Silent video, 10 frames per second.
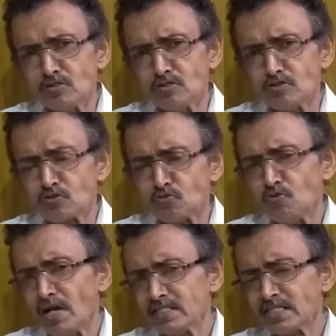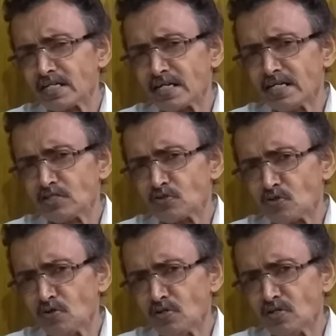School has a great
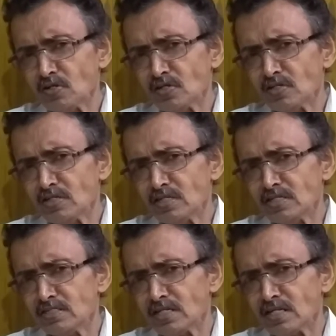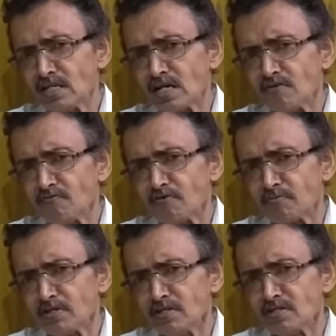role in the life of
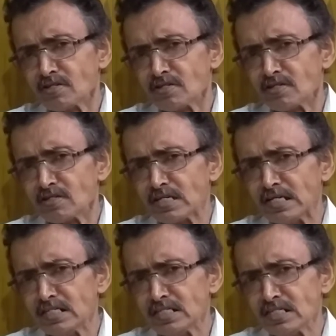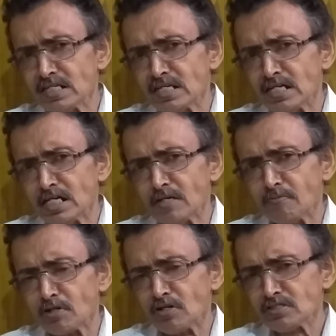a kid,
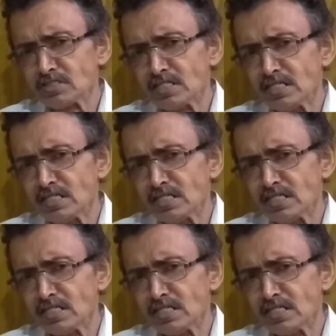because